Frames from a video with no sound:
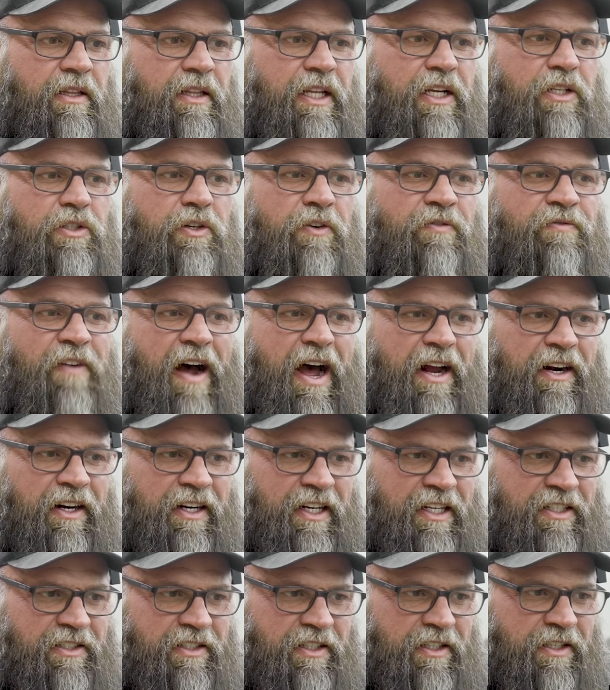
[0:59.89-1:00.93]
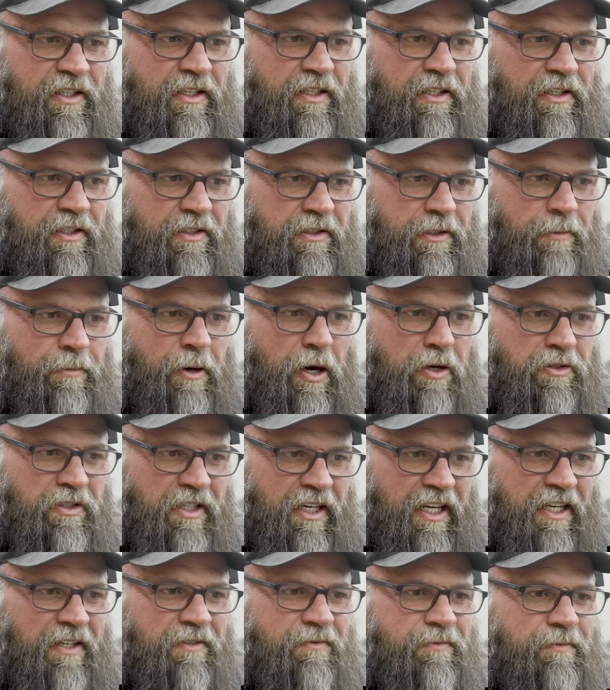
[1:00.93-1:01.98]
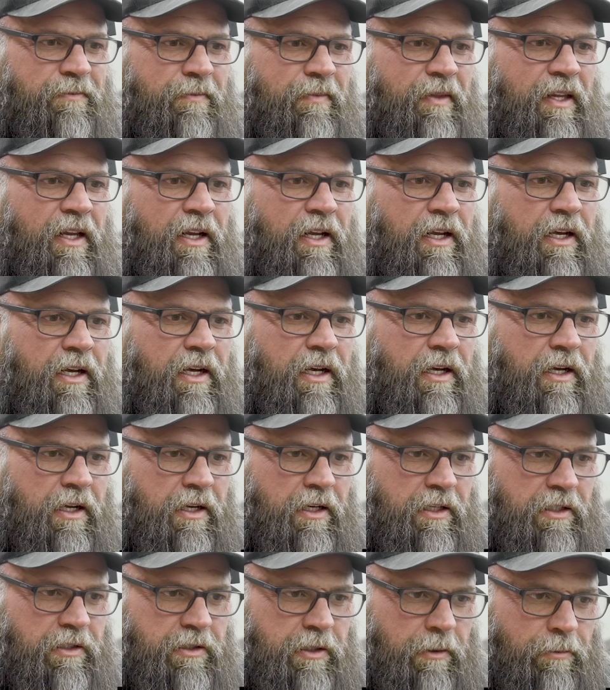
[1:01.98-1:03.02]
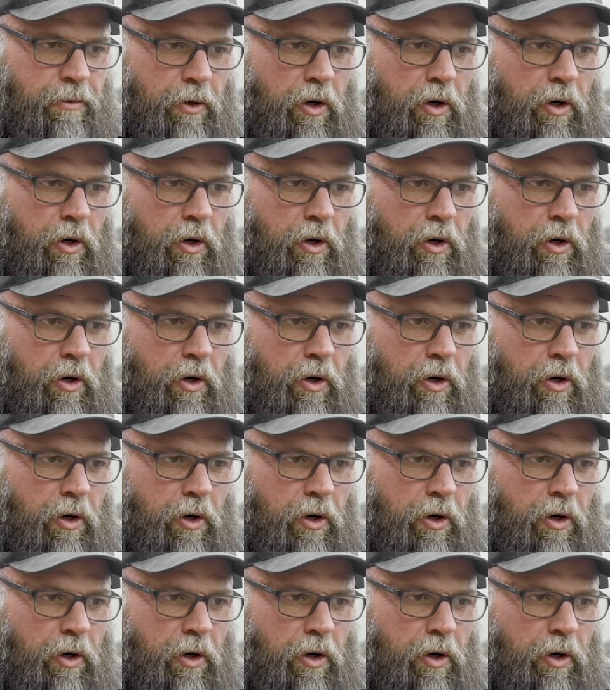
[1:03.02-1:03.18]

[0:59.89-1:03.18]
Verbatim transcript: These are finalists, supposedly. So